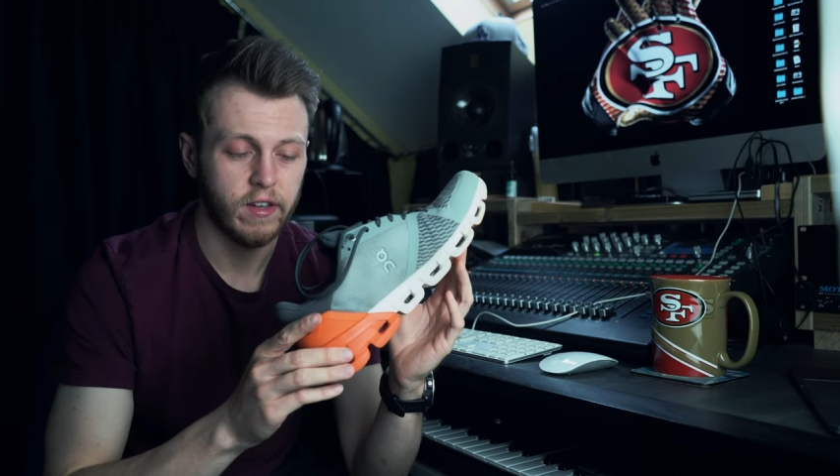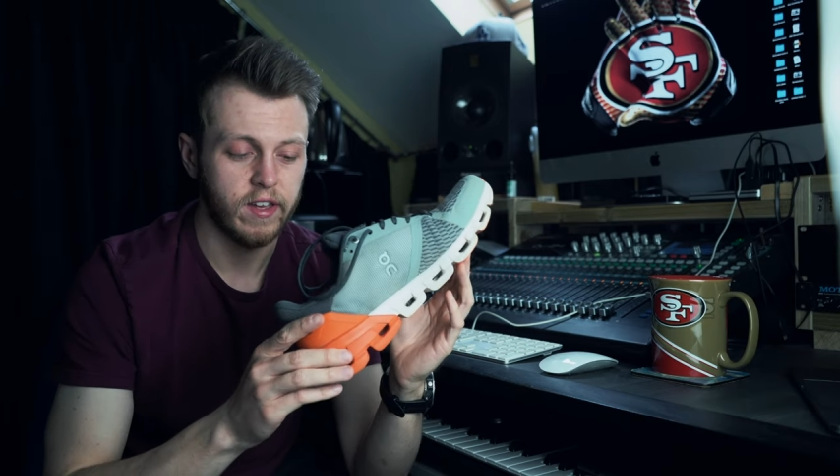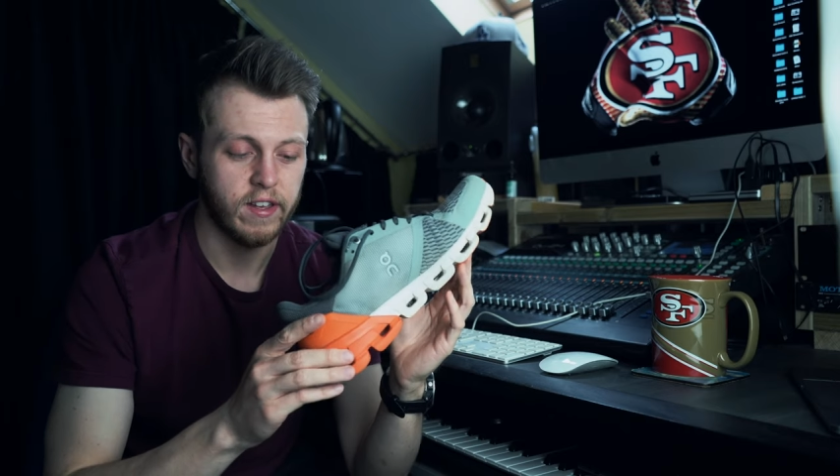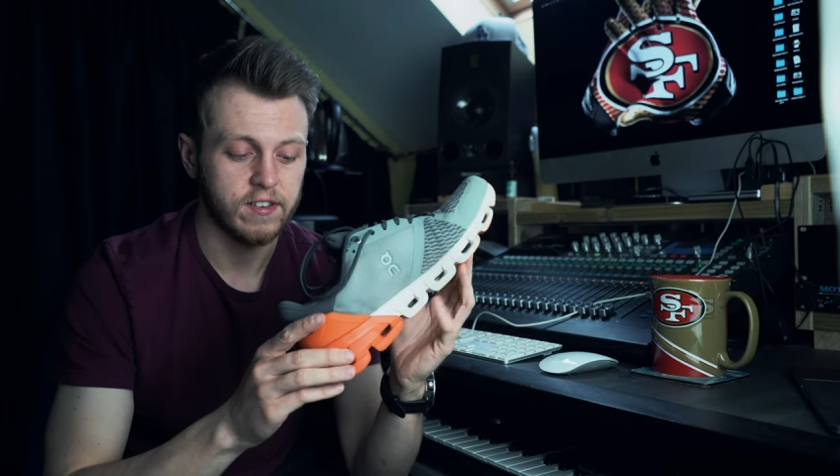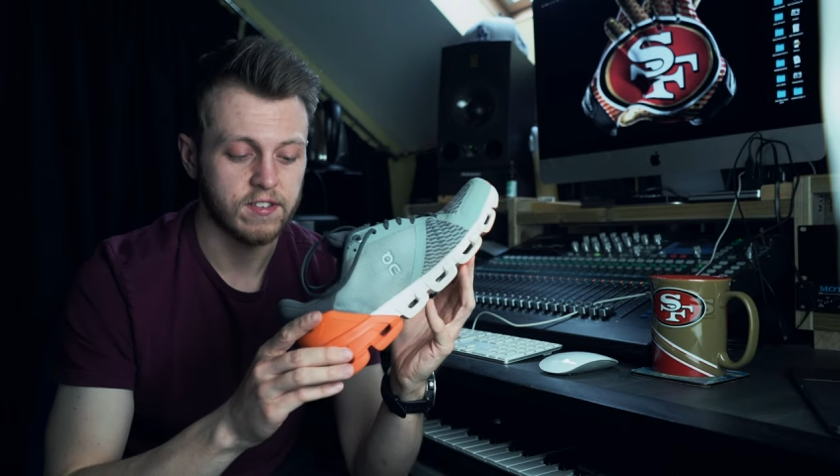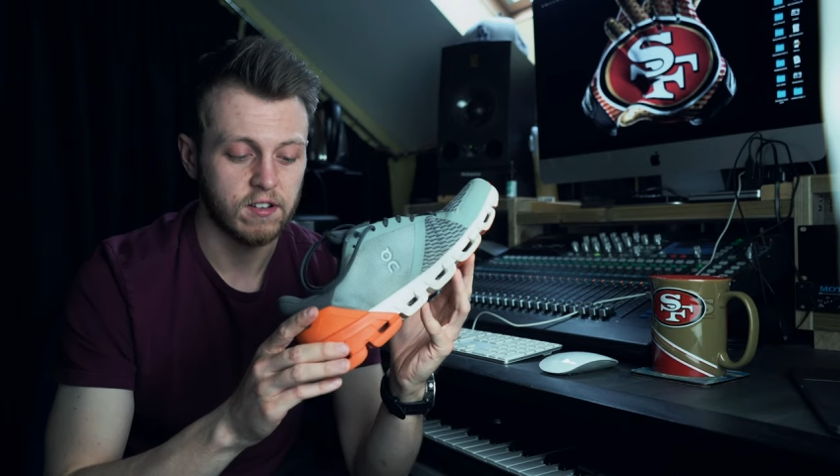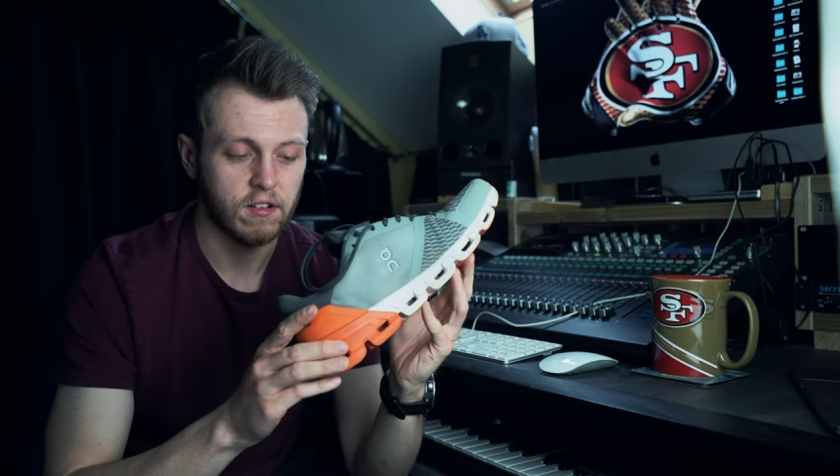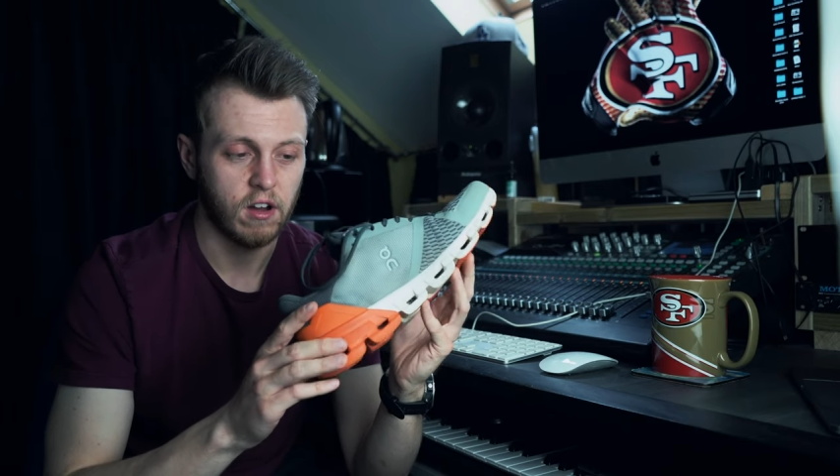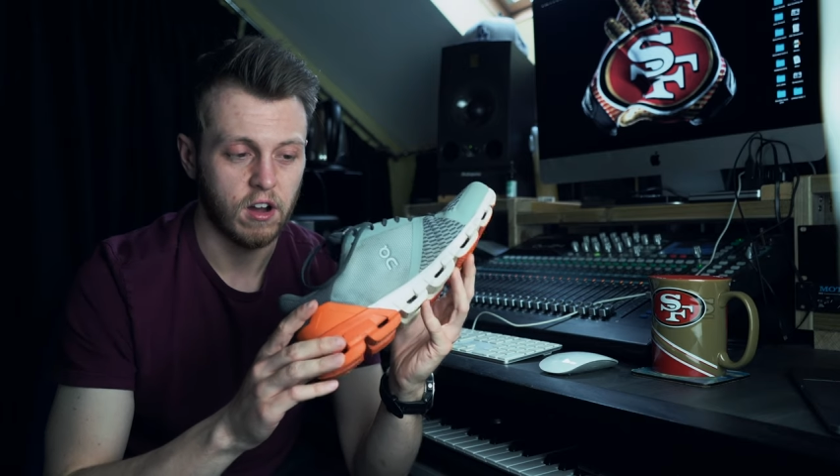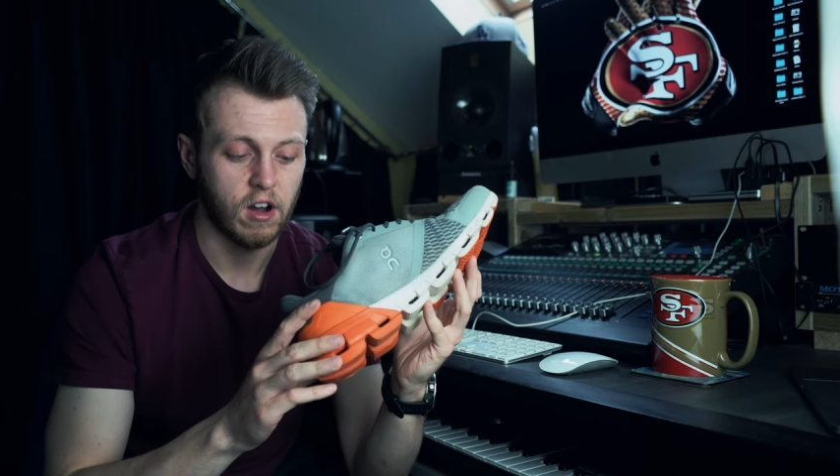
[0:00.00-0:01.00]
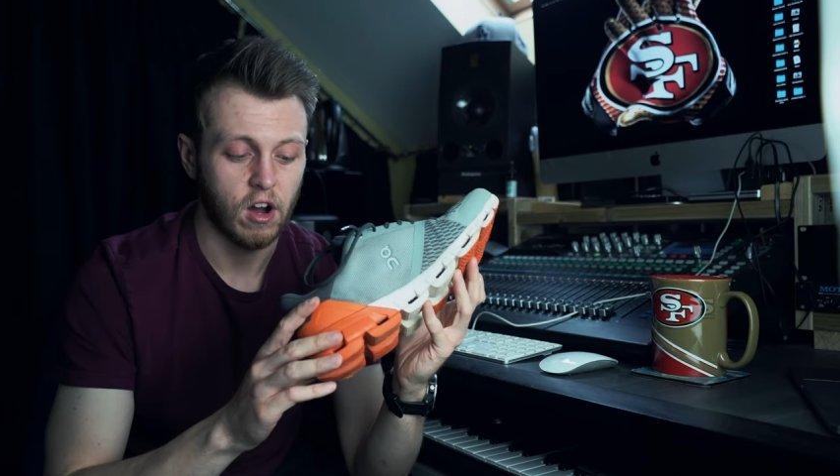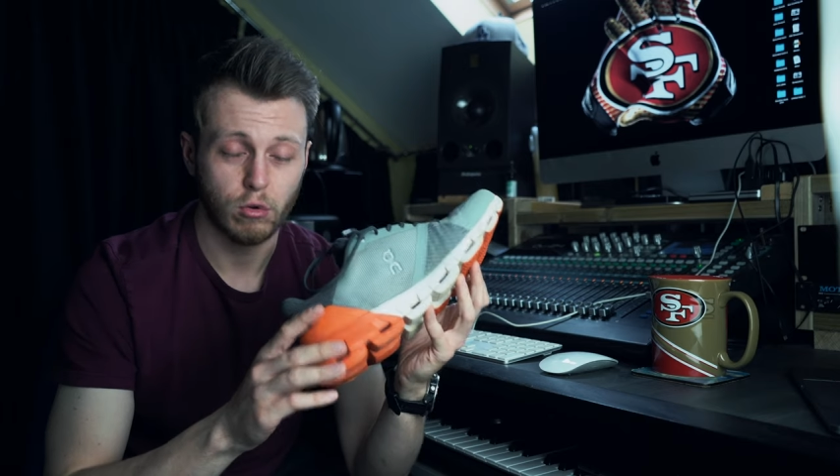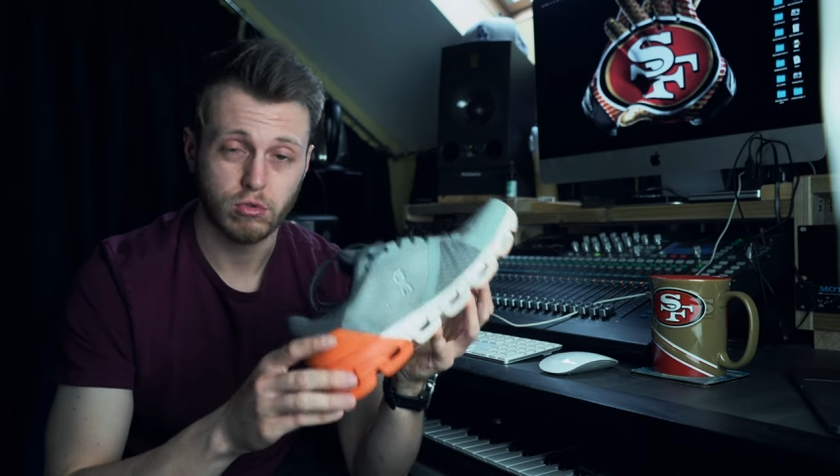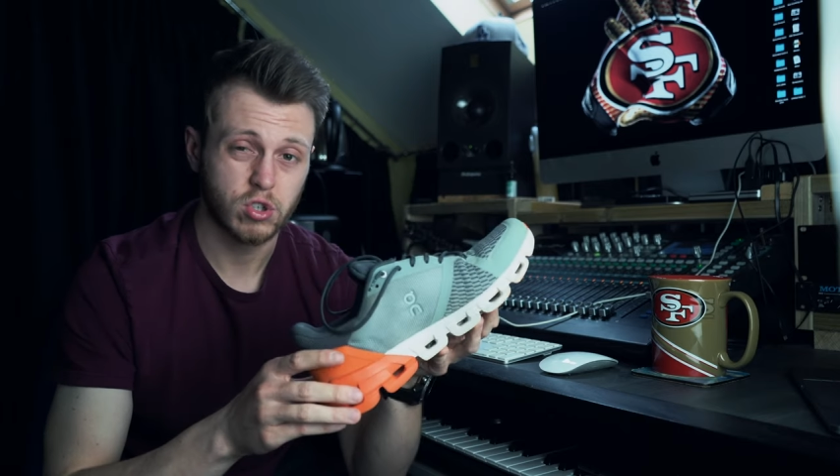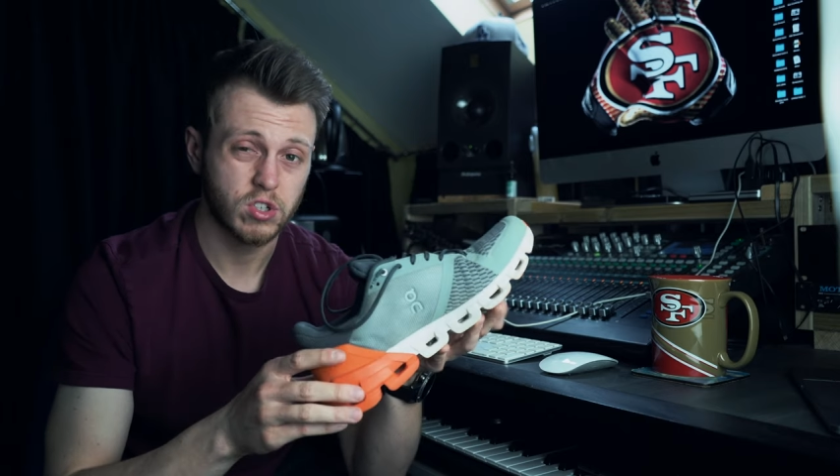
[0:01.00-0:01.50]
is uh,
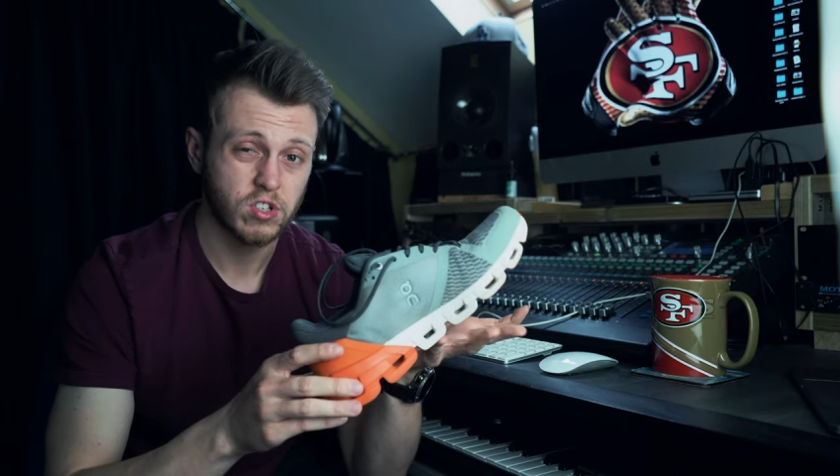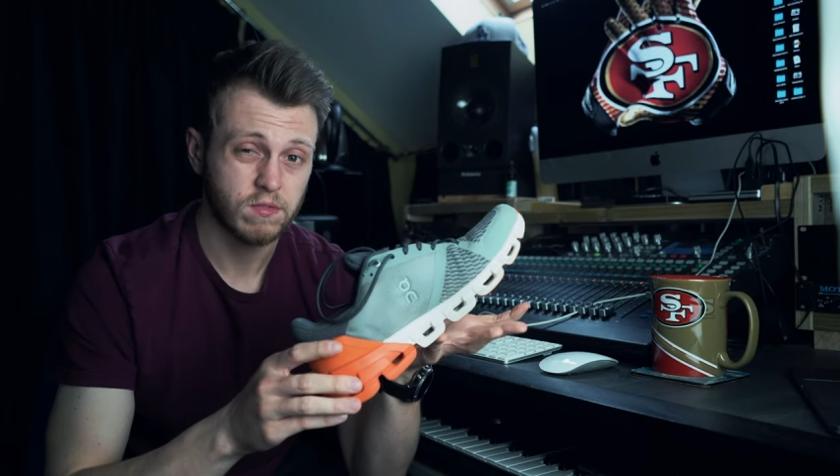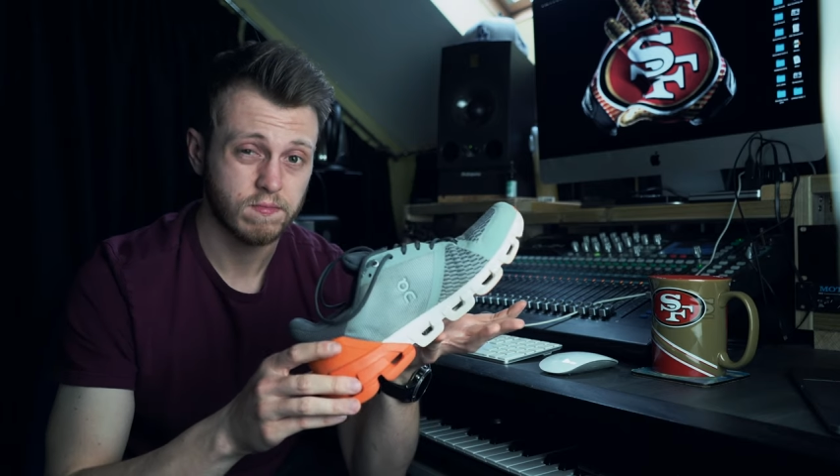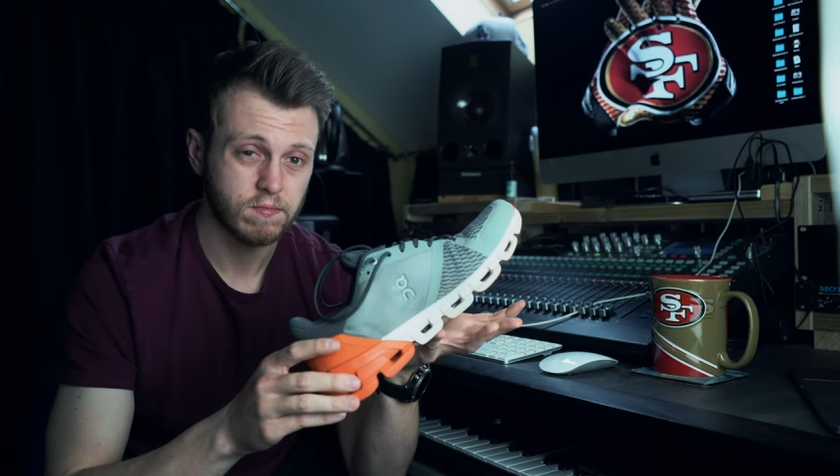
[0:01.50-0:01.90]
ultras